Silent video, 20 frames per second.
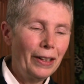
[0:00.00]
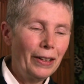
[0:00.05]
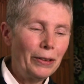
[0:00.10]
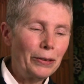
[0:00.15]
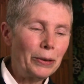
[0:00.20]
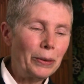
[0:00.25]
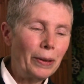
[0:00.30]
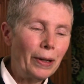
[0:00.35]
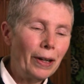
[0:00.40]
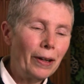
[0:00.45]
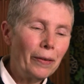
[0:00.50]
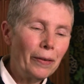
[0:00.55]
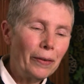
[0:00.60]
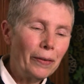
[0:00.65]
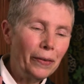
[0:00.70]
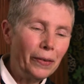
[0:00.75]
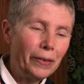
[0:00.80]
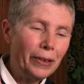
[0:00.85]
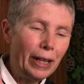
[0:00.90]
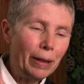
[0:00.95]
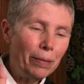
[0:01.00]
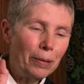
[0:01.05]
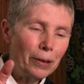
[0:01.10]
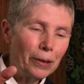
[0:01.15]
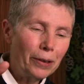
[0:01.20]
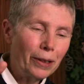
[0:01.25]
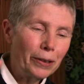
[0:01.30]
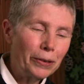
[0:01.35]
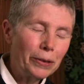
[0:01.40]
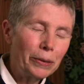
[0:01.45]
So our neighbor
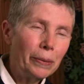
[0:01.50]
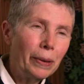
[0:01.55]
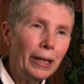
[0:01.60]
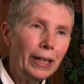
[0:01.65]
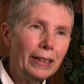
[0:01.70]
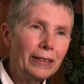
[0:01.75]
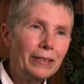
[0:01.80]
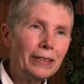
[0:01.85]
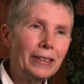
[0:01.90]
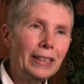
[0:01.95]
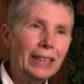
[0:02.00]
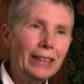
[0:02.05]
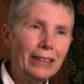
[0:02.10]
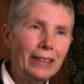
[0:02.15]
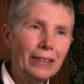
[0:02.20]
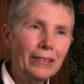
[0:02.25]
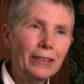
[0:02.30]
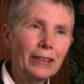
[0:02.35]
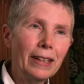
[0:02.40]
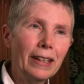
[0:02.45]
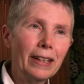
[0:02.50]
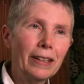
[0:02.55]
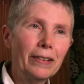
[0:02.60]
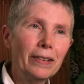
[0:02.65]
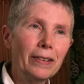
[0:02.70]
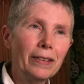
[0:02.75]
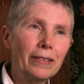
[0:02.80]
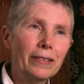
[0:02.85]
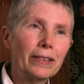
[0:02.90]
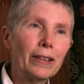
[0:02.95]
across the way had seen this and
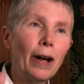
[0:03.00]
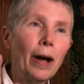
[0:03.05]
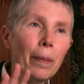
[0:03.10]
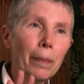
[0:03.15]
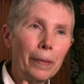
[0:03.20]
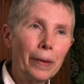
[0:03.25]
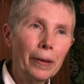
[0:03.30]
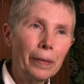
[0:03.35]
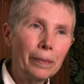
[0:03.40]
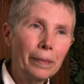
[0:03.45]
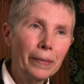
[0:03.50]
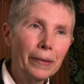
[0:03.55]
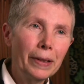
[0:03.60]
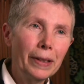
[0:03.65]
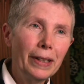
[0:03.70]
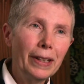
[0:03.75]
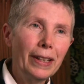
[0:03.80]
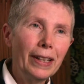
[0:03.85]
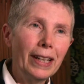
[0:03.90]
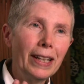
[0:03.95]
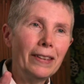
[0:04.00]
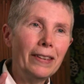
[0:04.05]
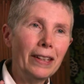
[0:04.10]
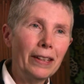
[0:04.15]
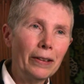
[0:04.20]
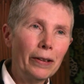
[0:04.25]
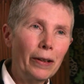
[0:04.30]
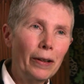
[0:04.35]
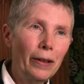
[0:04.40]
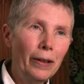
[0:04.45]
had stopped them and
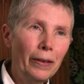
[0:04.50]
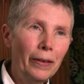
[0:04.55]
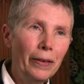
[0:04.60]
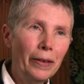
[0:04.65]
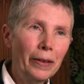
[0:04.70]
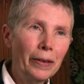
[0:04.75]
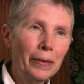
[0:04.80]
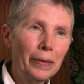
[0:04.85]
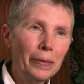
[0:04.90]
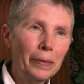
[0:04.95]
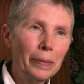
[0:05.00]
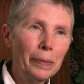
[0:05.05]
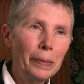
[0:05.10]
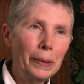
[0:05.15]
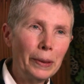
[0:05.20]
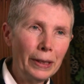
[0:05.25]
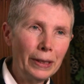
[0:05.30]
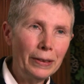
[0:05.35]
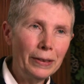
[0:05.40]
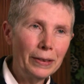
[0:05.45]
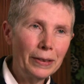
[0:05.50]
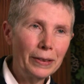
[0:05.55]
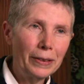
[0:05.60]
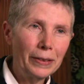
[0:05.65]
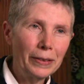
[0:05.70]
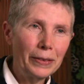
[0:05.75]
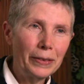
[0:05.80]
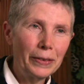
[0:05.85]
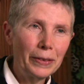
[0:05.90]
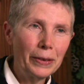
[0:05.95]
then called the police,
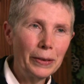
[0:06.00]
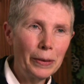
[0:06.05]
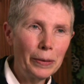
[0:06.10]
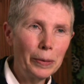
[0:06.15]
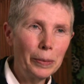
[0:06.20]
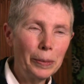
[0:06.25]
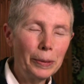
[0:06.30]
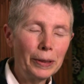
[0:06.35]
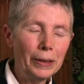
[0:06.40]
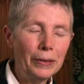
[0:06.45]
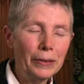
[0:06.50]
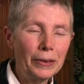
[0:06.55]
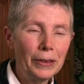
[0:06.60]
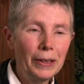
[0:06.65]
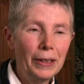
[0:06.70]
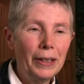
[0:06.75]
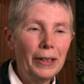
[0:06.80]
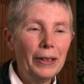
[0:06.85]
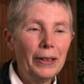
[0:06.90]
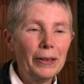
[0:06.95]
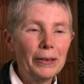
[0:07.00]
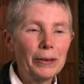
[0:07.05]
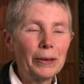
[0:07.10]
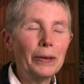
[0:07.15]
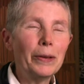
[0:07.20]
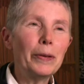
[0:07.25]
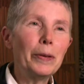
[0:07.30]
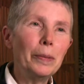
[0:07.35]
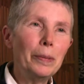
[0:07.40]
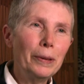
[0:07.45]
the local police. So
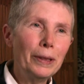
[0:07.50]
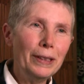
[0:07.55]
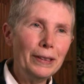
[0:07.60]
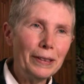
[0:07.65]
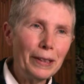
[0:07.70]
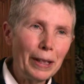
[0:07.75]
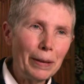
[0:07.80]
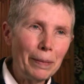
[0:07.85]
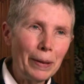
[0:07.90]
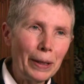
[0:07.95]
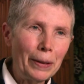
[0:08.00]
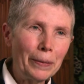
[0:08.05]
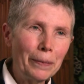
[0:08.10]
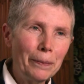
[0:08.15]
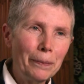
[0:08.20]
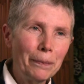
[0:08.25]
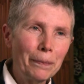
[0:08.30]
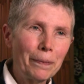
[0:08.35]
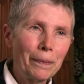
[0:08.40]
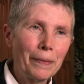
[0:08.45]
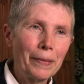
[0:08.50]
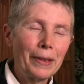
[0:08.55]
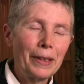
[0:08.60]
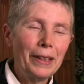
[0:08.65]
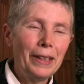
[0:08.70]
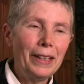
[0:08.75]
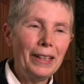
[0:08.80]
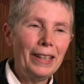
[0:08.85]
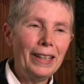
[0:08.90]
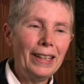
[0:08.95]
local police came out,
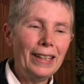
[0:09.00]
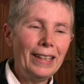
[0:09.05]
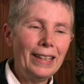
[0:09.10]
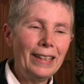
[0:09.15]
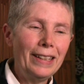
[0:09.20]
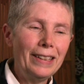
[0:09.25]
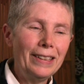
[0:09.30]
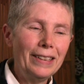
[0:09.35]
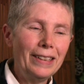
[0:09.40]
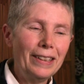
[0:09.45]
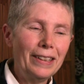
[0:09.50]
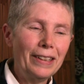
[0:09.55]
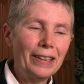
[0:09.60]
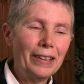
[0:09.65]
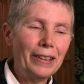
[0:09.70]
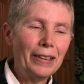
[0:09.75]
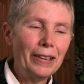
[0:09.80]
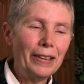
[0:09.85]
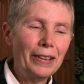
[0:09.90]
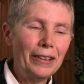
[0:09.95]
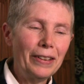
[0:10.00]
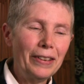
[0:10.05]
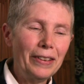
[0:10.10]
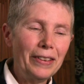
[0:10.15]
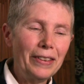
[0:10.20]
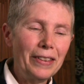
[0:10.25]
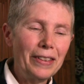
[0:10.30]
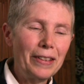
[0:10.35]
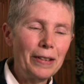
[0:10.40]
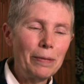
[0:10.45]
and
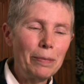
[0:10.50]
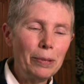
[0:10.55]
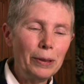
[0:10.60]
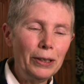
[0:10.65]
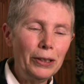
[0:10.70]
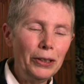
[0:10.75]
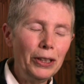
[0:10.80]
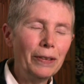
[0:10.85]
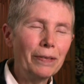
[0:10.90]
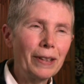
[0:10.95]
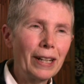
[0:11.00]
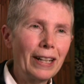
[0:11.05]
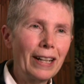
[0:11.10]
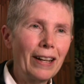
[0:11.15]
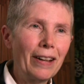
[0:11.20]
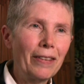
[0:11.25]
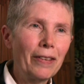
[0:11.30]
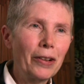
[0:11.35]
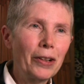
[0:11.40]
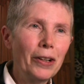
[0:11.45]
the police chief got out of the